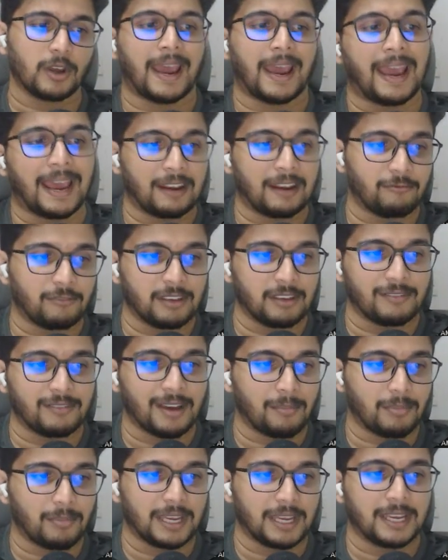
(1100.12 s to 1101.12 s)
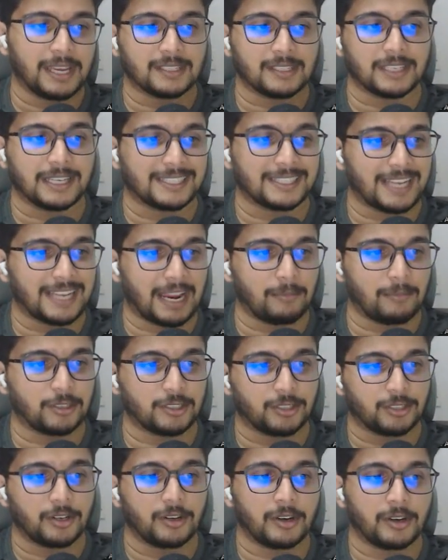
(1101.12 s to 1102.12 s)
and WeWeb is
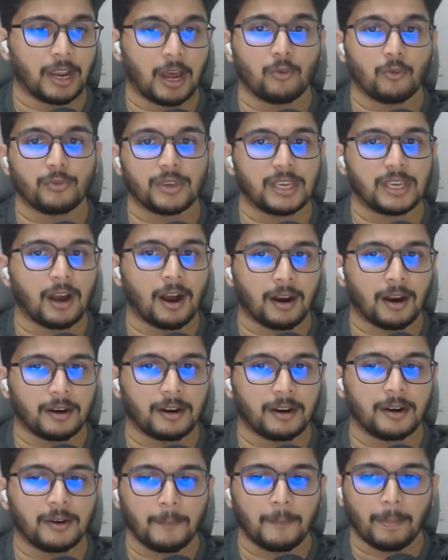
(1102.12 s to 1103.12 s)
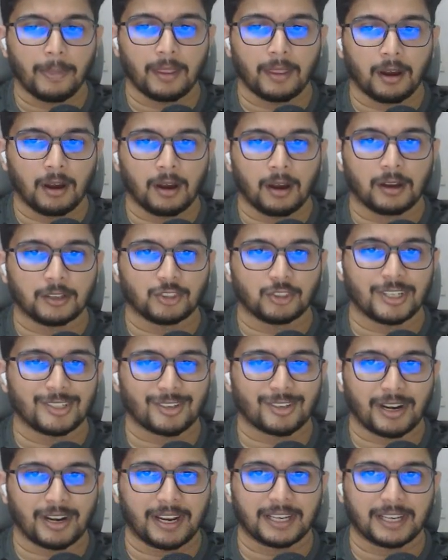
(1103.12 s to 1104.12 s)
established. Now we are uh,
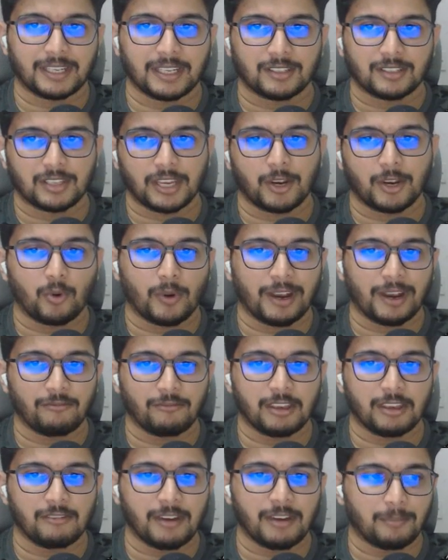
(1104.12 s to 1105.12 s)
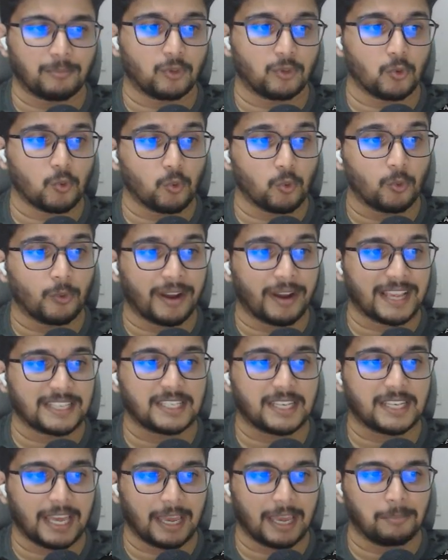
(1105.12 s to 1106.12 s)
just connecting Xano and WeWeb through
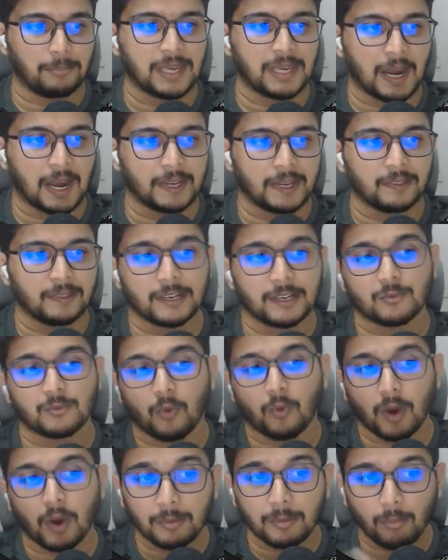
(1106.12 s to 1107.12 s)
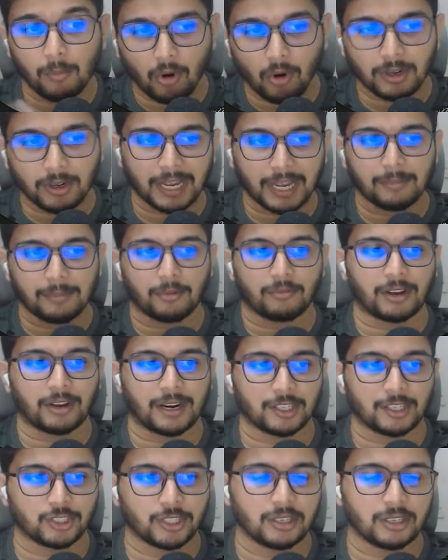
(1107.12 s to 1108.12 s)
REST API. There is one more type of
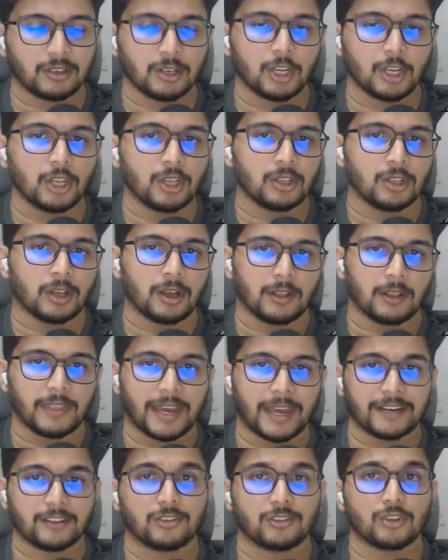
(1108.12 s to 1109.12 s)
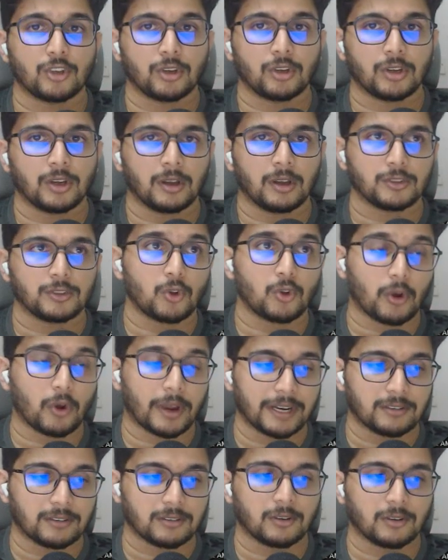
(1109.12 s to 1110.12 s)
connection uh, that is uh,
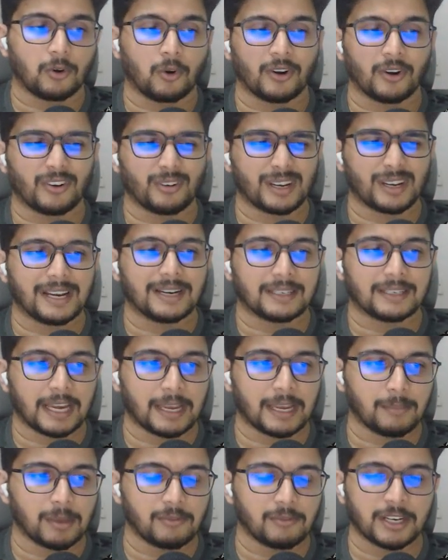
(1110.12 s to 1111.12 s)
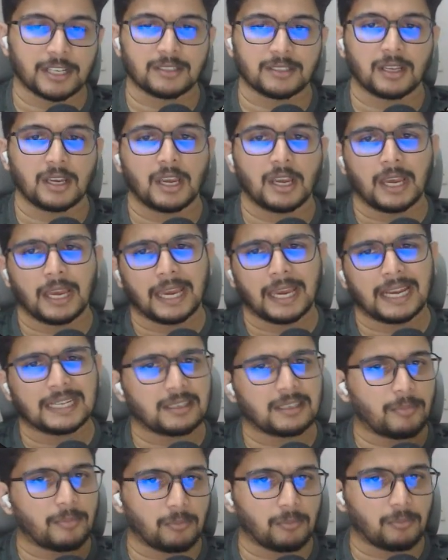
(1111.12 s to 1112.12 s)
sockets or real-time events.
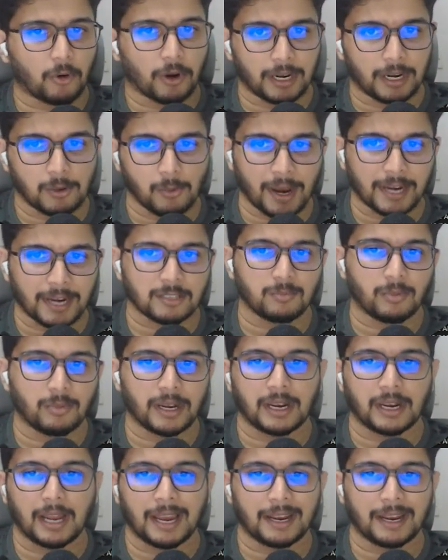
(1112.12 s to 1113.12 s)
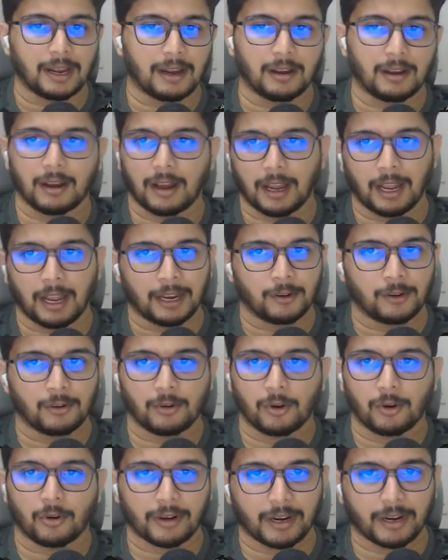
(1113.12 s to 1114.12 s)
It's a bit more advanced, but I, I
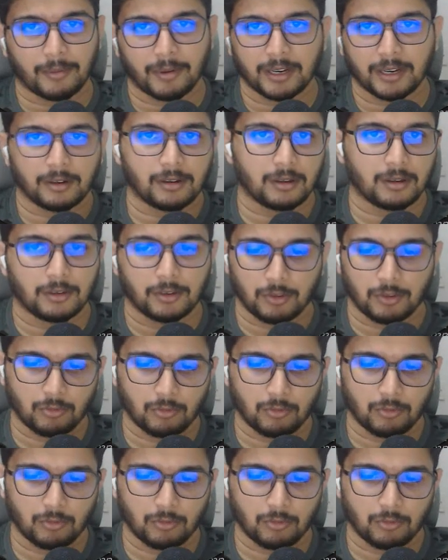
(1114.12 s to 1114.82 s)
don't recommend